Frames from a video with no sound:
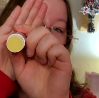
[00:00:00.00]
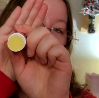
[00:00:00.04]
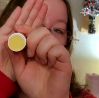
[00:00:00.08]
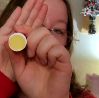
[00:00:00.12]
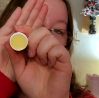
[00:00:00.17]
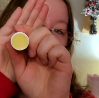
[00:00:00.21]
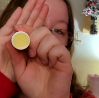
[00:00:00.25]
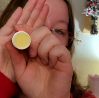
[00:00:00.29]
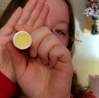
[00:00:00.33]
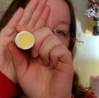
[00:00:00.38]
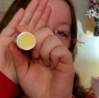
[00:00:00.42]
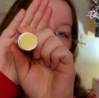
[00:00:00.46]

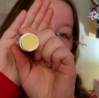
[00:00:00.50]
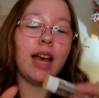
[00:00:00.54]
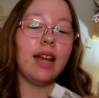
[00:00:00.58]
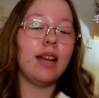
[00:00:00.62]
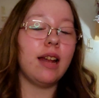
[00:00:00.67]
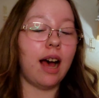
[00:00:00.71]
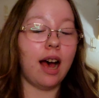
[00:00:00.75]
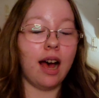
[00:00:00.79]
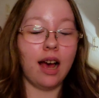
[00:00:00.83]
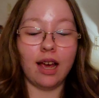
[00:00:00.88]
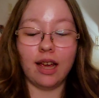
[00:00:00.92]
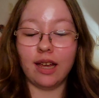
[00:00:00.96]
like. And
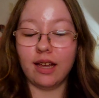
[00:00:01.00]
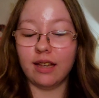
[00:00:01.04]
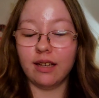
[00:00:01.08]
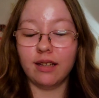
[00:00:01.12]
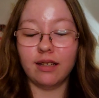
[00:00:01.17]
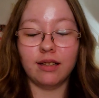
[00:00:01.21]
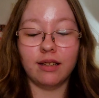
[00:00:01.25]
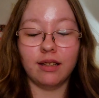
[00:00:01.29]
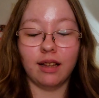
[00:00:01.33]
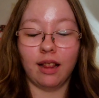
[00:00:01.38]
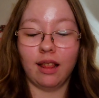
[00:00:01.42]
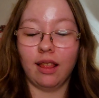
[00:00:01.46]
I
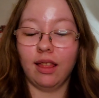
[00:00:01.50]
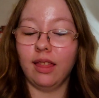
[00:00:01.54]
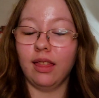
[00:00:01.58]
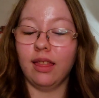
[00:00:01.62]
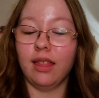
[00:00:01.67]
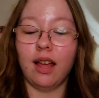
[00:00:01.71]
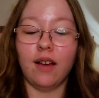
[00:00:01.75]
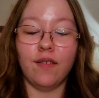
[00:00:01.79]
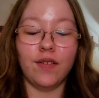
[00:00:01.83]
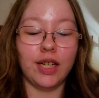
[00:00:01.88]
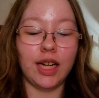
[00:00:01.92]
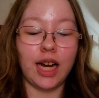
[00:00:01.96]

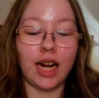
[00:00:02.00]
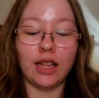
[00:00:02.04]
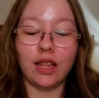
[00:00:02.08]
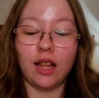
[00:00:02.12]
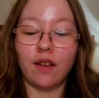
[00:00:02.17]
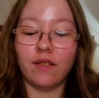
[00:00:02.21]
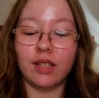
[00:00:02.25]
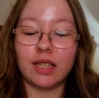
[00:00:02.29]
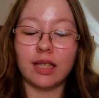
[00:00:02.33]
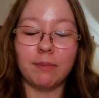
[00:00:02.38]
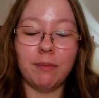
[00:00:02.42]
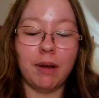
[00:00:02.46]
love it. I
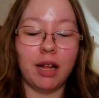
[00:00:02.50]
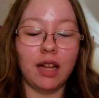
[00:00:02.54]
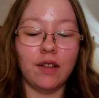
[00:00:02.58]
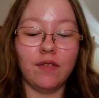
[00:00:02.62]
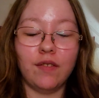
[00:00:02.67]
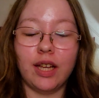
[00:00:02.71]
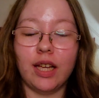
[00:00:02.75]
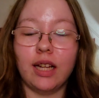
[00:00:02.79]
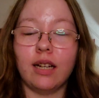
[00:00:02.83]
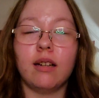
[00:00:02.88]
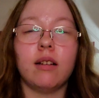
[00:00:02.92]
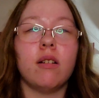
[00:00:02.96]
love the smell of
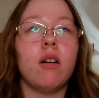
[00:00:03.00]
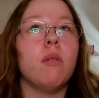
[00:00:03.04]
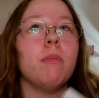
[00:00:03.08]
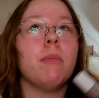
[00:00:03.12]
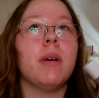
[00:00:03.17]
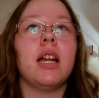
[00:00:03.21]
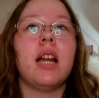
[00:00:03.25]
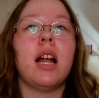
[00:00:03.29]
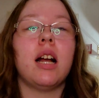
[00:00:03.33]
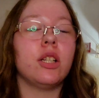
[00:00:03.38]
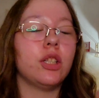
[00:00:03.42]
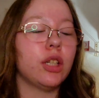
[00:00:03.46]
it. Oh
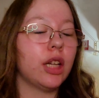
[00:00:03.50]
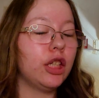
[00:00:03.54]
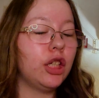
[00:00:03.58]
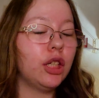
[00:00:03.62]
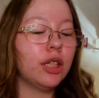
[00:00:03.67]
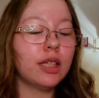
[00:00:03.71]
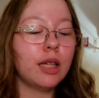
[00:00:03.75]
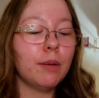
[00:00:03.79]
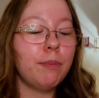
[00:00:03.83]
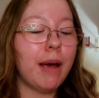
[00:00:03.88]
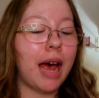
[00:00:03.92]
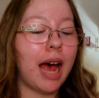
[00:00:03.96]
my gosh. And
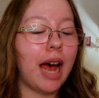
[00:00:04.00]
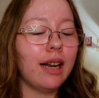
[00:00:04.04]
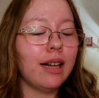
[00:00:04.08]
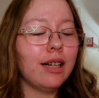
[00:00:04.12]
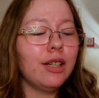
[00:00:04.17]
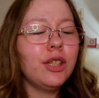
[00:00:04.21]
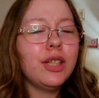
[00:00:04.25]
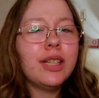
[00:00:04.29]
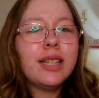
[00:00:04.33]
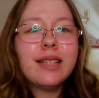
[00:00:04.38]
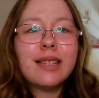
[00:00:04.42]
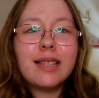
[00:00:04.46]
just the
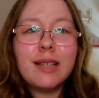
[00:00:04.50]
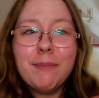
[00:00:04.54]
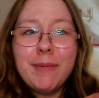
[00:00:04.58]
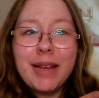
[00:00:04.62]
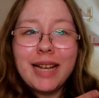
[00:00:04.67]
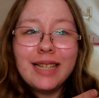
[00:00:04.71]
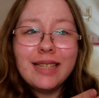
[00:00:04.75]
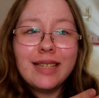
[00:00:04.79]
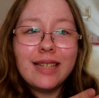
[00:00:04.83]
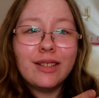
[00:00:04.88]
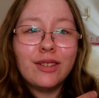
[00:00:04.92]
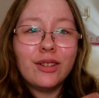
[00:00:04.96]
packaging is
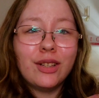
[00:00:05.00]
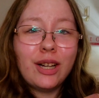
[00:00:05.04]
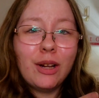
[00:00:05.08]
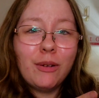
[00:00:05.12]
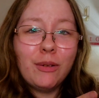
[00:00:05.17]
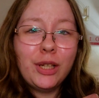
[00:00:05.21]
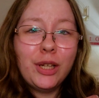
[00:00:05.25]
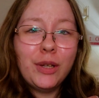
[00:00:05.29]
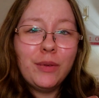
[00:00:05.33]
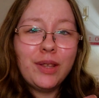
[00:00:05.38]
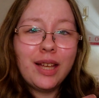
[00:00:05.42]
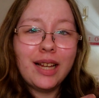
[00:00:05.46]
amazing. Look how
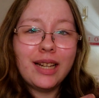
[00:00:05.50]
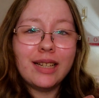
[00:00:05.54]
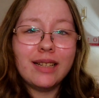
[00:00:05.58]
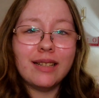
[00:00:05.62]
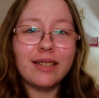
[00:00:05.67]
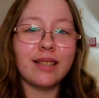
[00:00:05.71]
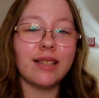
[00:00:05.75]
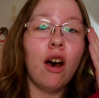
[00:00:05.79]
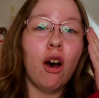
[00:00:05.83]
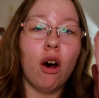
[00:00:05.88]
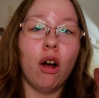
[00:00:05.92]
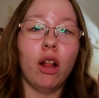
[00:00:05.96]
cute that
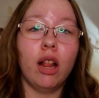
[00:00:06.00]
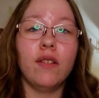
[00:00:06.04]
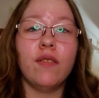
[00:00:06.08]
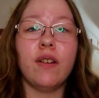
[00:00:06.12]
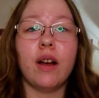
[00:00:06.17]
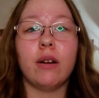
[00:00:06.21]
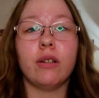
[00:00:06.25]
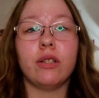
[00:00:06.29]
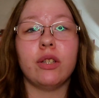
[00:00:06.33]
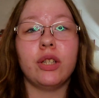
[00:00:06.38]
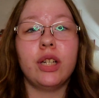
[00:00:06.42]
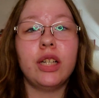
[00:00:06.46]
is. All of
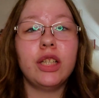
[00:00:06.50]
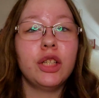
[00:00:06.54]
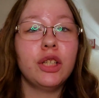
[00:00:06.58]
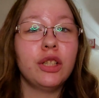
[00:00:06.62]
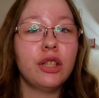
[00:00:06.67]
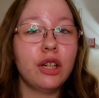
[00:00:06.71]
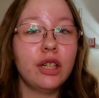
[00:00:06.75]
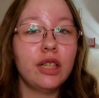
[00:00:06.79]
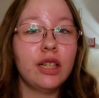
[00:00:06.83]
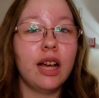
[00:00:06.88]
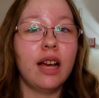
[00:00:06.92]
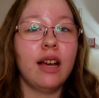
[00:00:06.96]
our
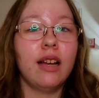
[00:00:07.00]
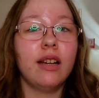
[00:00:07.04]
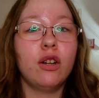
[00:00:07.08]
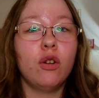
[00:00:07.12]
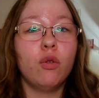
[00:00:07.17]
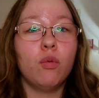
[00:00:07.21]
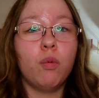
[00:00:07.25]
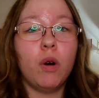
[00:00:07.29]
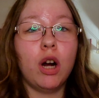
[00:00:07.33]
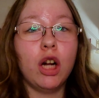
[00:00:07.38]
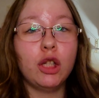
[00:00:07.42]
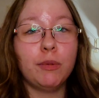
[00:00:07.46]
traditions are done.
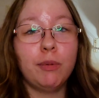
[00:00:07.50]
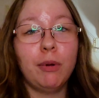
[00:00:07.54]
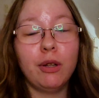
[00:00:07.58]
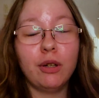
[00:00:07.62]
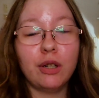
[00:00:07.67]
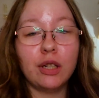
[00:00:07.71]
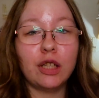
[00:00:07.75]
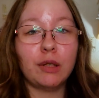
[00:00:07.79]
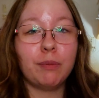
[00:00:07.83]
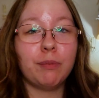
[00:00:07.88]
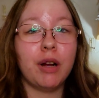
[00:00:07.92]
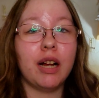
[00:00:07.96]
Watch Polar
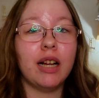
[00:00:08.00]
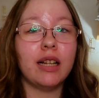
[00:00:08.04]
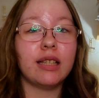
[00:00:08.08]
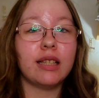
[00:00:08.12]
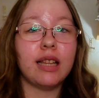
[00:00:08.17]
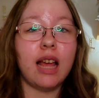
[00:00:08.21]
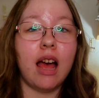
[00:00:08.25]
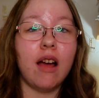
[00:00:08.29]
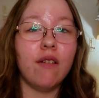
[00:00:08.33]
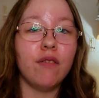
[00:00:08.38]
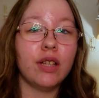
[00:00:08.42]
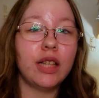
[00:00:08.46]
Express.
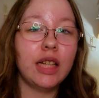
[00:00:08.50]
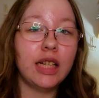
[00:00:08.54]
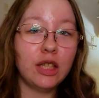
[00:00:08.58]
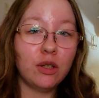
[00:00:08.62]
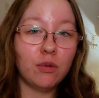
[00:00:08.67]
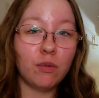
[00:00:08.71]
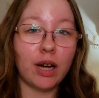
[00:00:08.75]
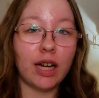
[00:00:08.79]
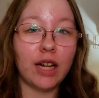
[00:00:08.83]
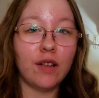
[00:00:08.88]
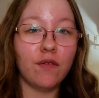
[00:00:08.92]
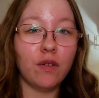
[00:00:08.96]

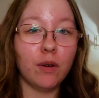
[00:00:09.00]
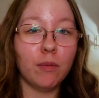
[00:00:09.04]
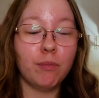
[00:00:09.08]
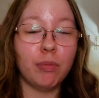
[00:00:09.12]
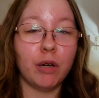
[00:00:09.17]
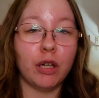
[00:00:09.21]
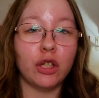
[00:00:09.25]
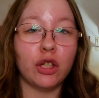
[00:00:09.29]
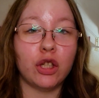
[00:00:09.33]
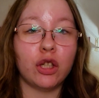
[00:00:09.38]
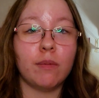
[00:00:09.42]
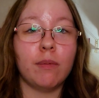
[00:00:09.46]
Everything's ready for
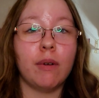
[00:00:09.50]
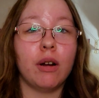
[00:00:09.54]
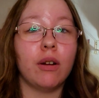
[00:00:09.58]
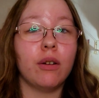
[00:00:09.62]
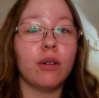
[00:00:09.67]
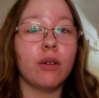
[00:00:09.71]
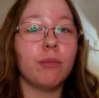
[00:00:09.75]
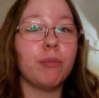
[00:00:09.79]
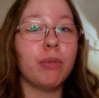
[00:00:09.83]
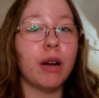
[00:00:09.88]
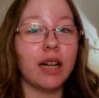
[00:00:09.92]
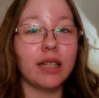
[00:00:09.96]
brunch
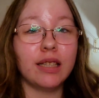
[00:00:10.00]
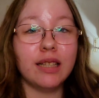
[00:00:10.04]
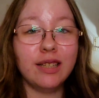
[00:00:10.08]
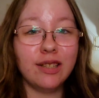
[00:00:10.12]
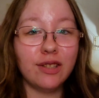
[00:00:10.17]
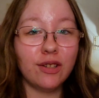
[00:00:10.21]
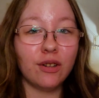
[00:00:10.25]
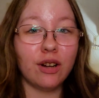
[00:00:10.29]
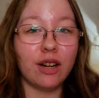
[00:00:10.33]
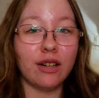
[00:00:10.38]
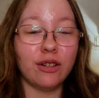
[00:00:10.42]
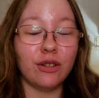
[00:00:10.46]
tomorrow.
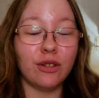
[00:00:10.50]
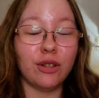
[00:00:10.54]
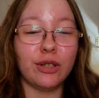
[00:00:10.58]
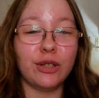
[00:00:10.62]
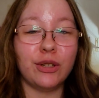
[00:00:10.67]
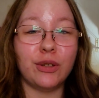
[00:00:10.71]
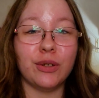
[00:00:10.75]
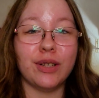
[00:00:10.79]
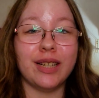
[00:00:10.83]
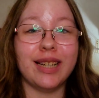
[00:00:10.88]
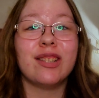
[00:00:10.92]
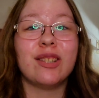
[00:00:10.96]
Presents are under the
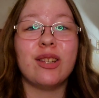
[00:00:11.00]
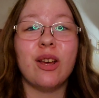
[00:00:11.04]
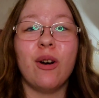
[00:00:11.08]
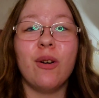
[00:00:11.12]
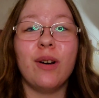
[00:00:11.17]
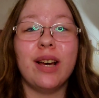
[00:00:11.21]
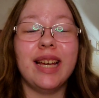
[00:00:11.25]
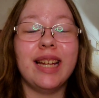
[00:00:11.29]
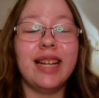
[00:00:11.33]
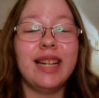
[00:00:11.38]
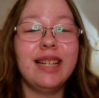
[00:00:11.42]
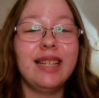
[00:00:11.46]
tree.
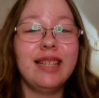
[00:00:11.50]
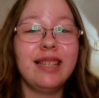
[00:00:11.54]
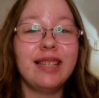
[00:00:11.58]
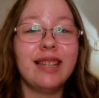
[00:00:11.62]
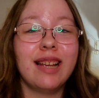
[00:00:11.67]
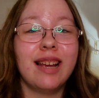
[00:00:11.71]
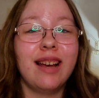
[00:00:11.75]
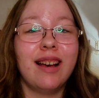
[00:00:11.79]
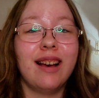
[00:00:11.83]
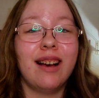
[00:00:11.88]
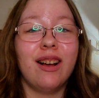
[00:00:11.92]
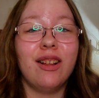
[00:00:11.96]
So it is
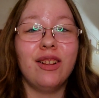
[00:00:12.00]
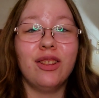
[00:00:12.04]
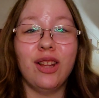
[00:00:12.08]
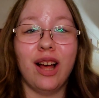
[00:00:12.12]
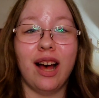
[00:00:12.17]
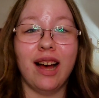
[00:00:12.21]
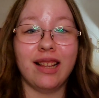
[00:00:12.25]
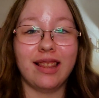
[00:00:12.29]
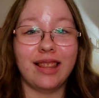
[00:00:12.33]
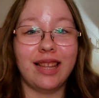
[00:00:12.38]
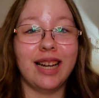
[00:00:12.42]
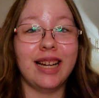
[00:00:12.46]
a
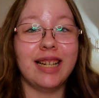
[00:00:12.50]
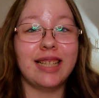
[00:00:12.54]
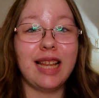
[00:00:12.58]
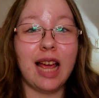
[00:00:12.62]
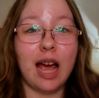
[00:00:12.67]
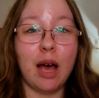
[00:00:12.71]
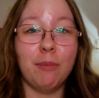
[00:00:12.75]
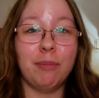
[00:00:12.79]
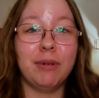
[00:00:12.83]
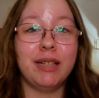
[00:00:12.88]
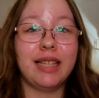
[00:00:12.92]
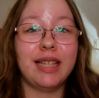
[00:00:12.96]
lot that has
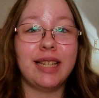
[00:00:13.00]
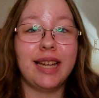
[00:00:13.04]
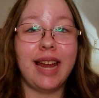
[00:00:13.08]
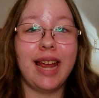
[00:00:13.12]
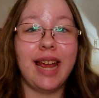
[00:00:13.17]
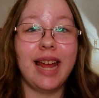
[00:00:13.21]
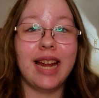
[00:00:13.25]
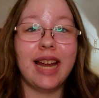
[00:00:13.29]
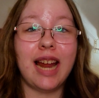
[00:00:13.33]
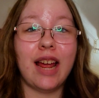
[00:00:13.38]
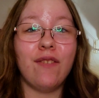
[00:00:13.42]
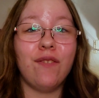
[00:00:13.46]
happened
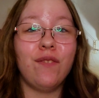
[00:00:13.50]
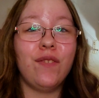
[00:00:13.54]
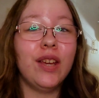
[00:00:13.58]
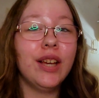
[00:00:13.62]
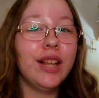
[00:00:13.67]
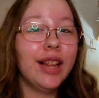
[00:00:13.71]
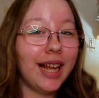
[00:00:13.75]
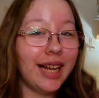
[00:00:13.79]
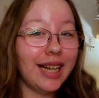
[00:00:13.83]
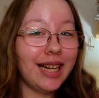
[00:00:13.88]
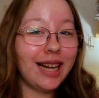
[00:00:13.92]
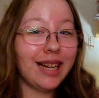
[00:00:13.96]
today, and I
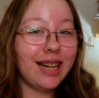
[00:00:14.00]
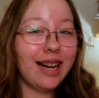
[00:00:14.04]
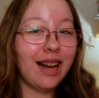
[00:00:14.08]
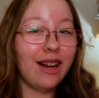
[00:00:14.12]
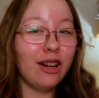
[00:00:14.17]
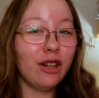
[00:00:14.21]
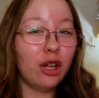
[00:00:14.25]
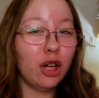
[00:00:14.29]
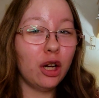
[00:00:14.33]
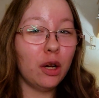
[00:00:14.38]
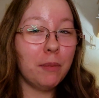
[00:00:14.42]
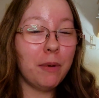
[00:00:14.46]
feel like I
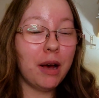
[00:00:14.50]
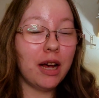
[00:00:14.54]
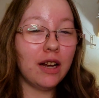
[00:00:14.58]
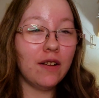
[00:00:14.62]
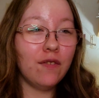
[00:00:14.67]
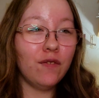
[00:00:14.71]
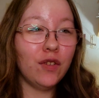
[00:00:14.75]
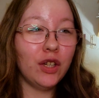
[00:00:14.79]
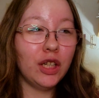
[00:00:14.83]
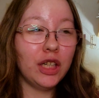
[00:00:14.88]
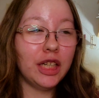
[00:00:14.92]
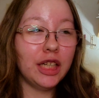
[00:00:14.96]
got a good amount
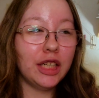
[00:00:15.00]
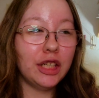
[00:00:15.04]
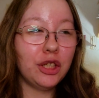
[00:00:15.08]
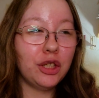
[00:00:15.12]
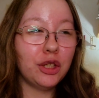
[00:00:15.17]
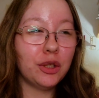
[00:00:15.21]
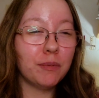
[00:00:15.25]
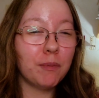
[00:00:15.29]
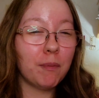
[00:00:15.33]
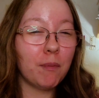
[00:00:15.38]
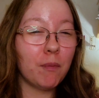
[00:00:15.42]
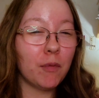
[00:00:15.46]
of footage.